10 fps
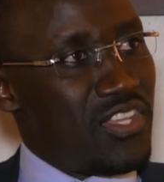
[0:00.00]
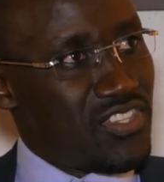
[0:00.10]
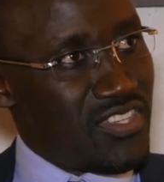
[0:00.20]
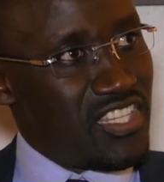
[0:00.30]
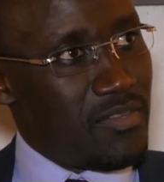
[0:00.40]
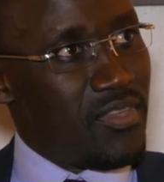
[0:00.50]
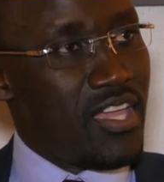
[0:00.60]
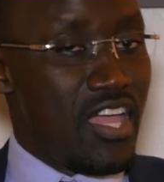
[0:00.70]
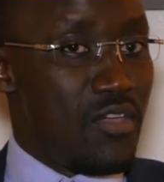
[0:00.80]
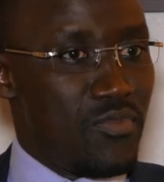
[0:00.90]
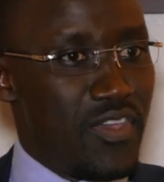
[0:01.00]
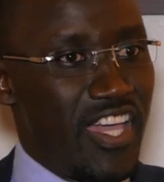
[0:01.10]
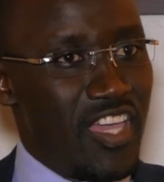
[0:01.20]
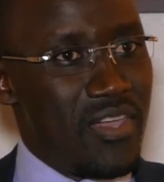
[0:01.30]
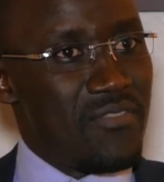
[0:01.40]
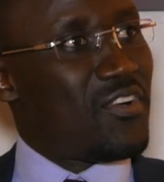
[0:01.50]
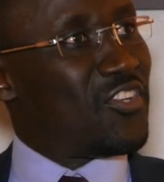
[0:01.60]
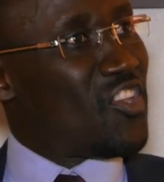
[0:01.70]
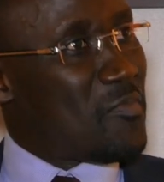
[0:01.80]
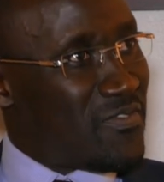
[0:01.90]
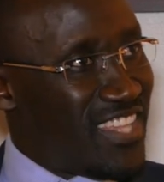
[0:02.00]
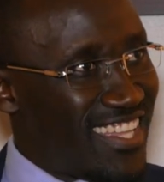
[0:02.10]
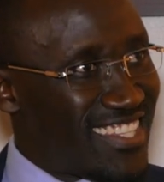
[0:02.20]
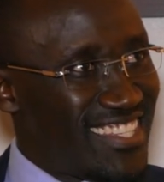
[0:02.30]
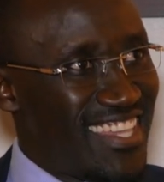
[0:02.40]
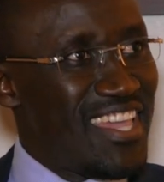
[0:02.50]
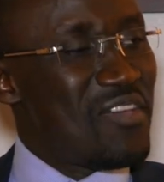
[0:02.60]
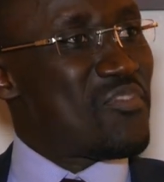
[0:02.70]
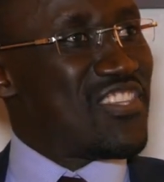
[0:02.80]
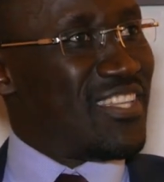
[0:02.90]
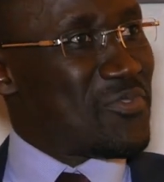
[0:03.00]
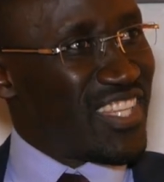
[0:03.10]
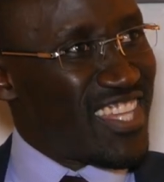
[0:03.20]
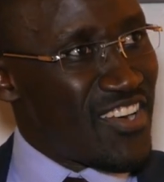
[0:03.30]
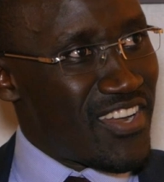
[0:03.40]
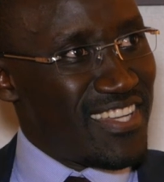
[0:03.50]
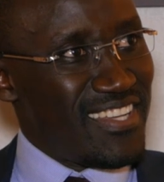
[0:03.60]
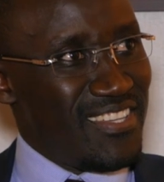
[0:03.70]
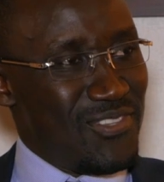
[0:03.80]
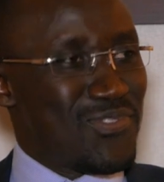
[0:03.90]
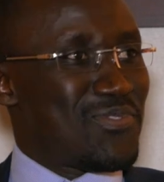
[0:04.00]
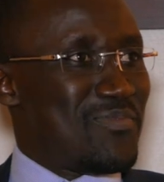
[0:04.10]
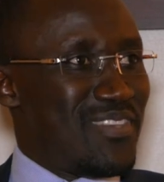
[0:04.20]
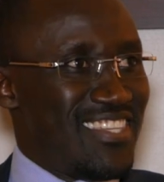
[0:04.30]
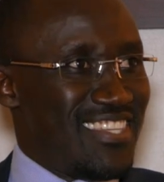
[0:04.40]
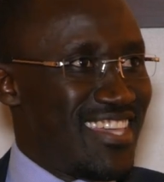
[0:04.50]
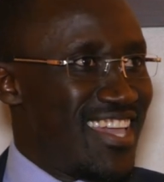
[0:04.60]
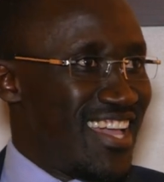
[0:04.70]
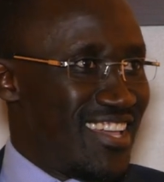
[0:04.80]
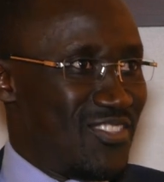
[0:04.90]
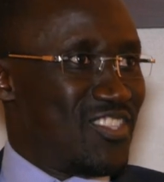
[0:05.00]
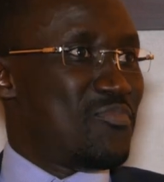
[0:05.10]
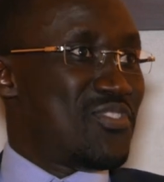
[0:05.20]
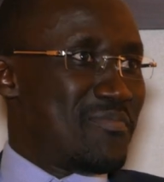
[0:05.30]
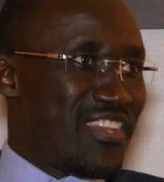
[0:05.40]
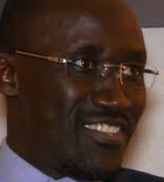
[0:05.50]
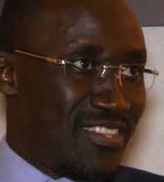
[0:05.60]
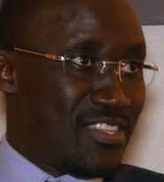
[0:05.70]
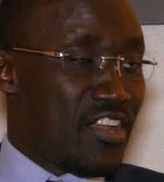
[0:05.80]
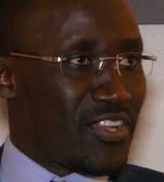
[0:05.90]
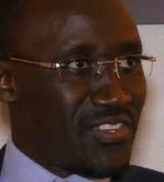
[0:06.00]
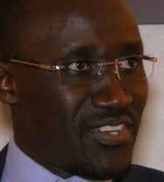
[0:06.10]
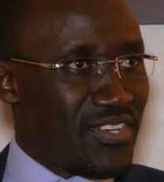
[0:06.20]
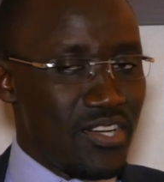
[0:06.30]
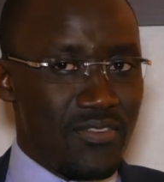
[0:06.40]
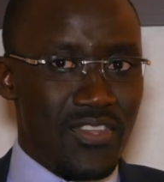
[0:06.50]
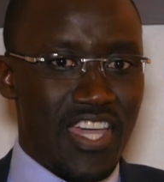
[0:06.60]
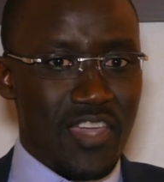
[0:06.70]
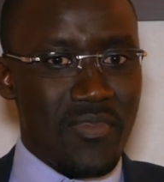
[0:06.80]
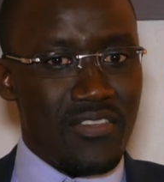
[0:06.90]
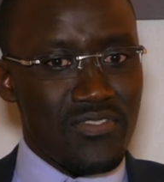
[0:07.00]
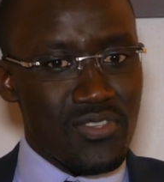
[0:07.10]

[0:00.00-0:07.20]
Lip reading: relationship with the IMF. On top of that, President Ouattara used to be the deputy managing director of the IMF.